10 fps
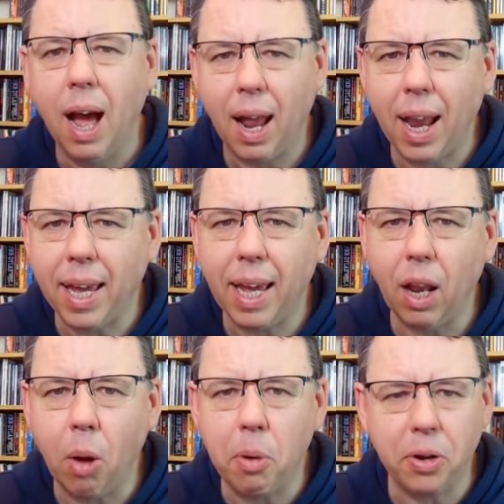I like it a
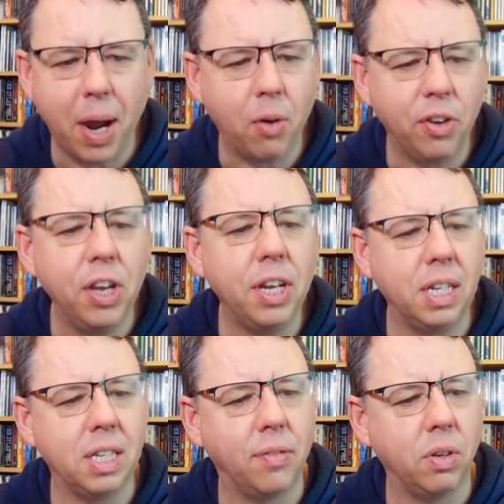lot more now. I've heard
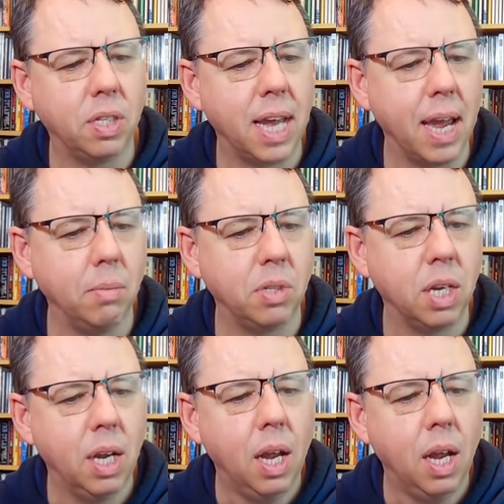it several times.